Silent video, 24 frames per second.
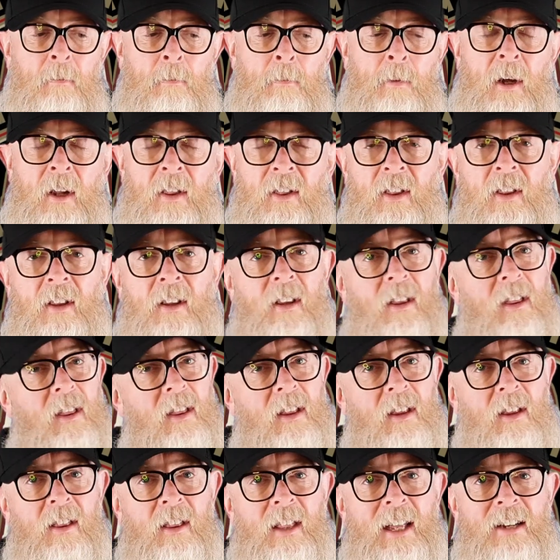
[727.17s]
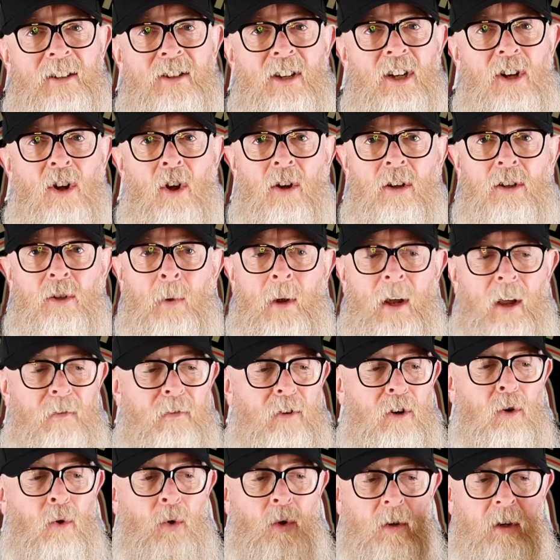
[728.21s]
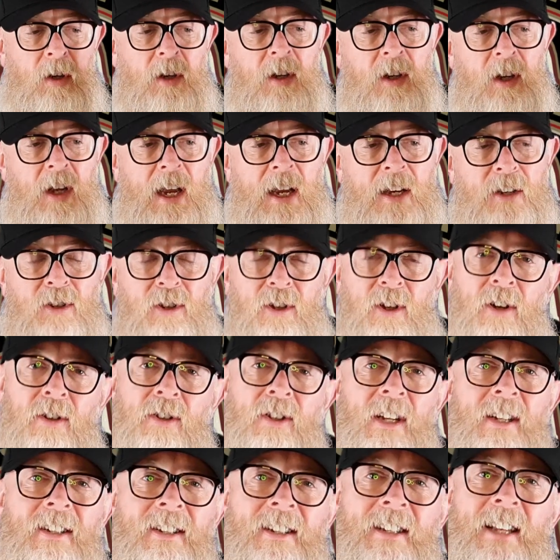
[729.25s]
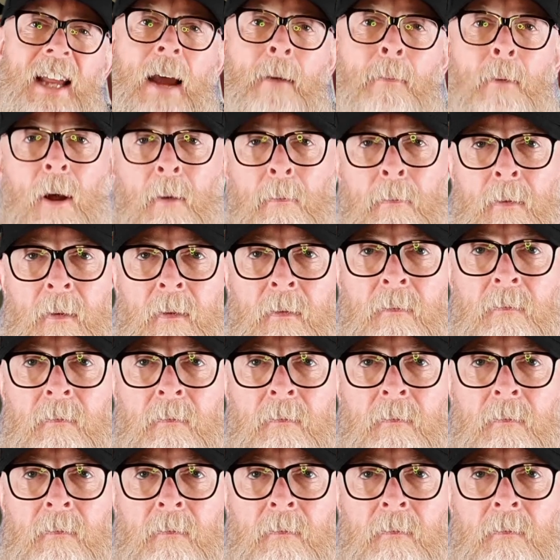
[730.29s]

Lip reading: But this Enoch 12-year-old is just a step up.